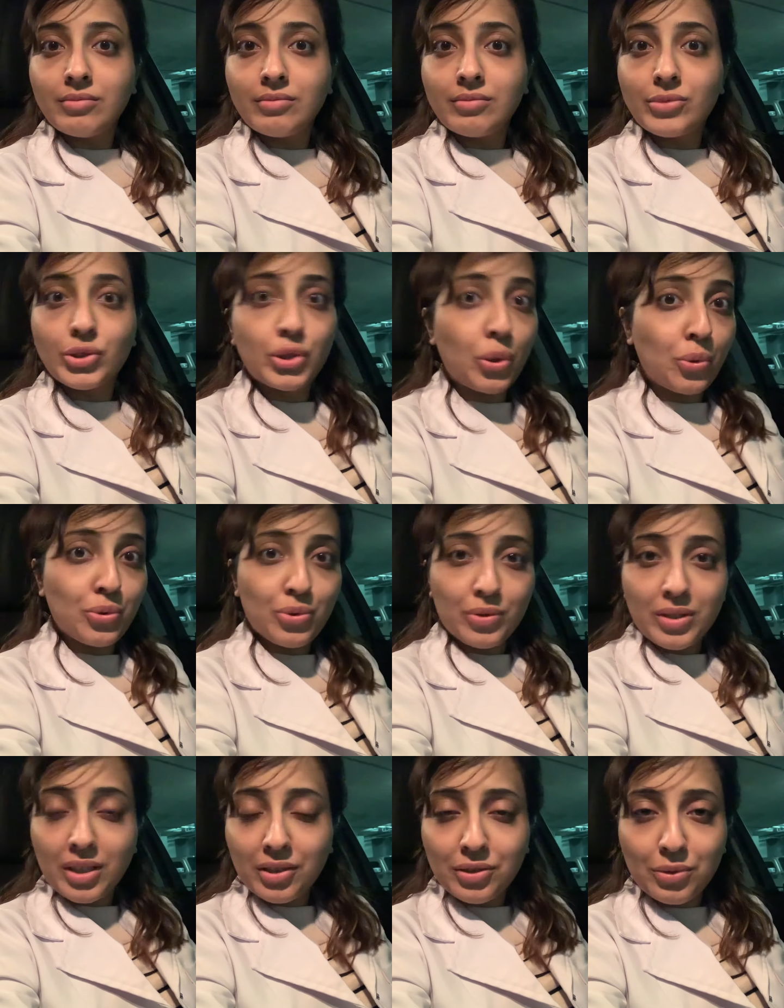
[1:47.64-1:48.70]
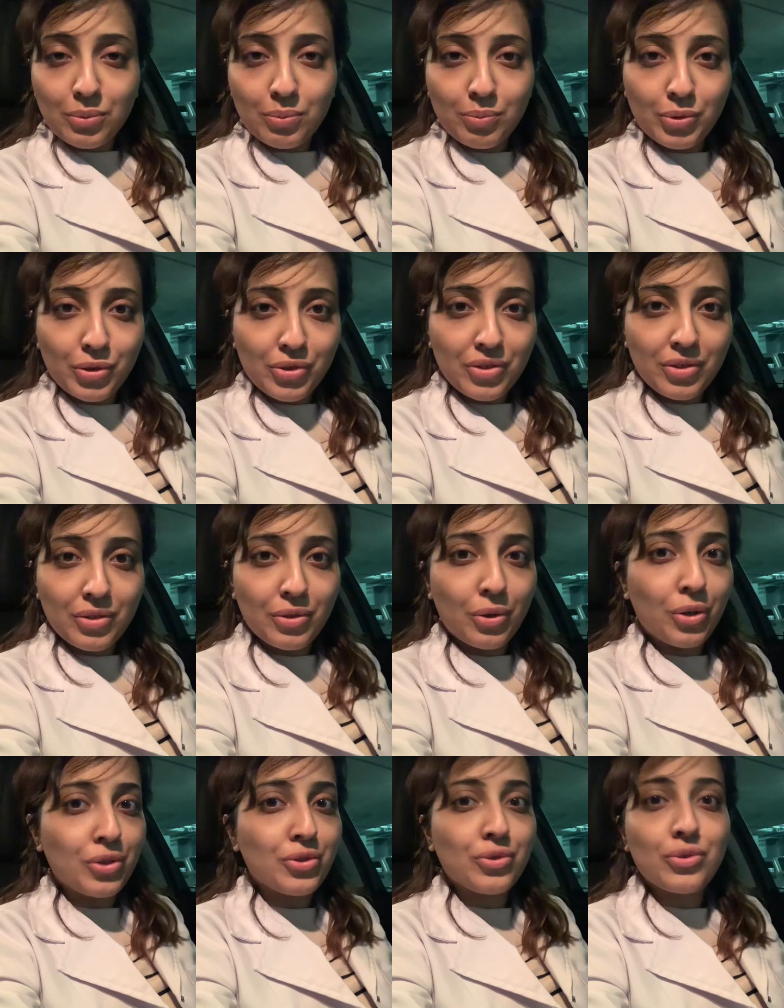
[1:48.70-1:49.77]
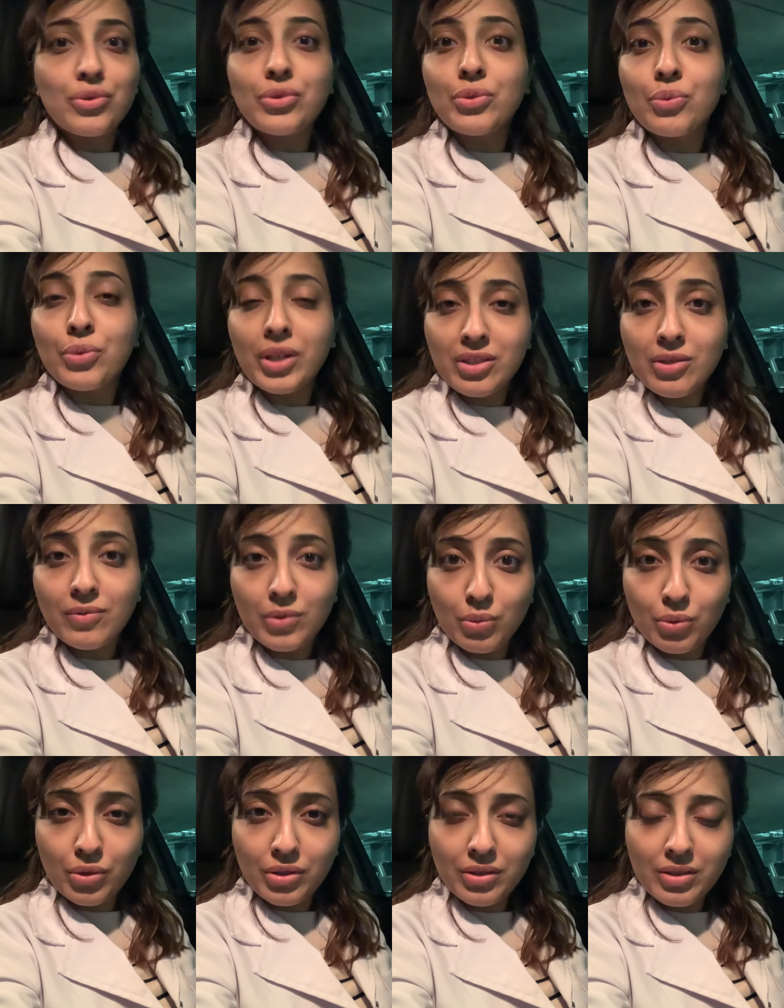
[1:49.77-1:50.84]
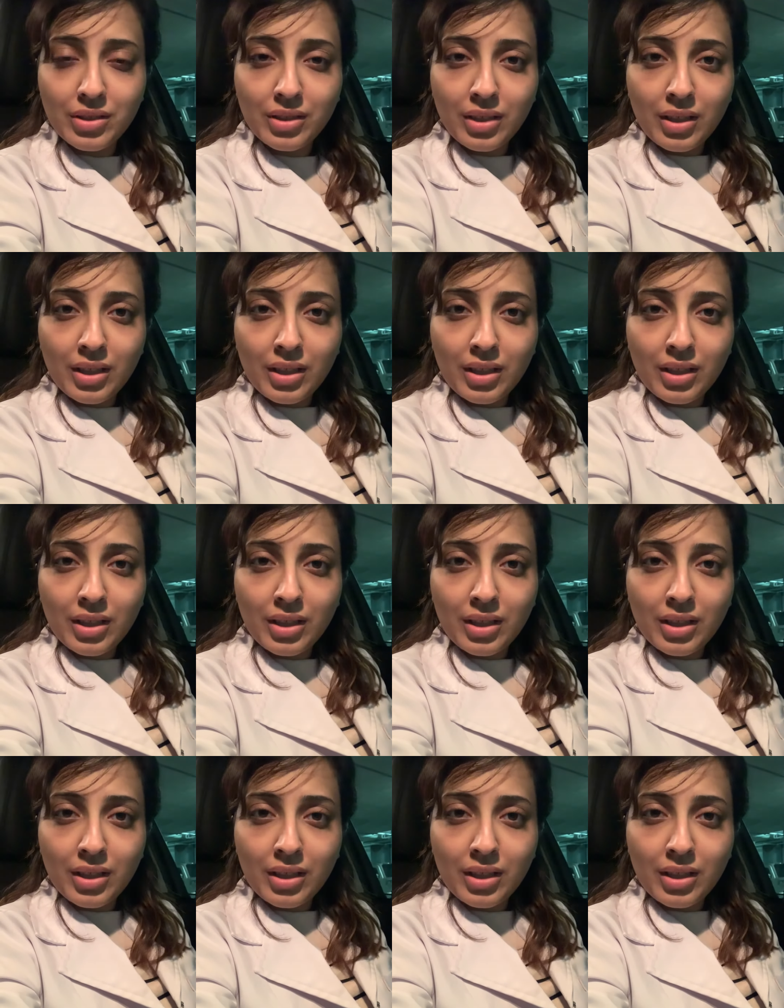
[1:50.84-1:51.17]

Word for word: show to the other person or show to the rest of the world